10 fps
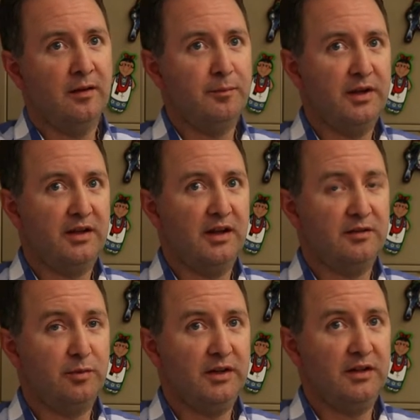because
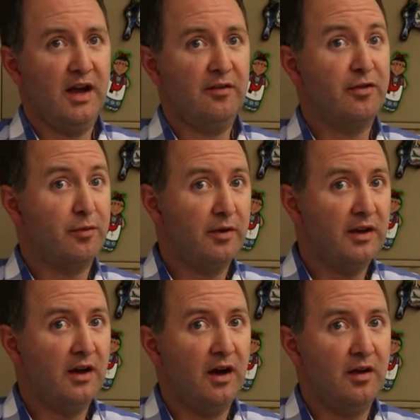we have three
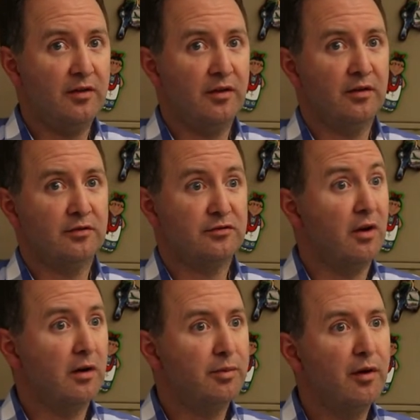other
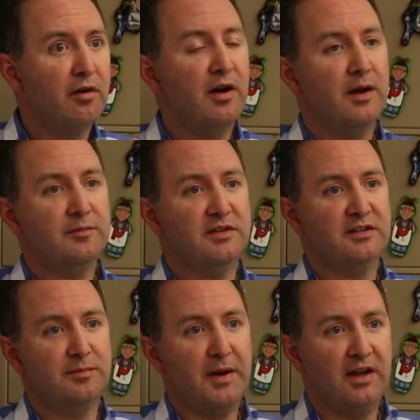strong programs in
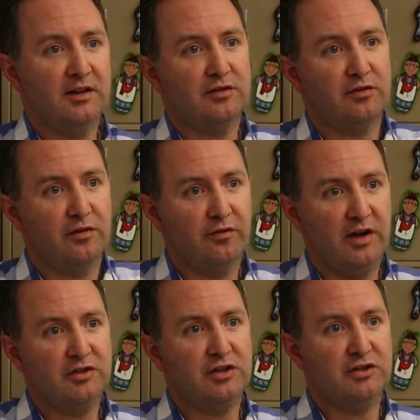Spanish, French, and